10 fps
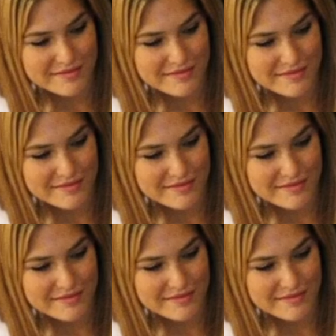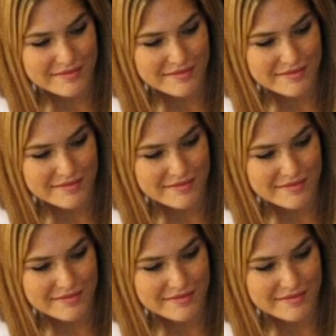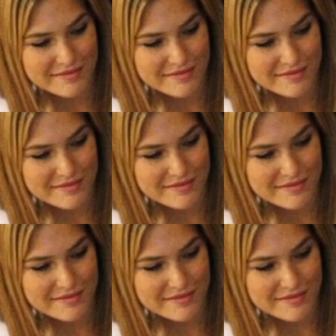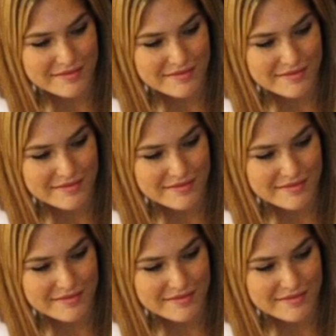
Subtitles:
The person shown says nothing.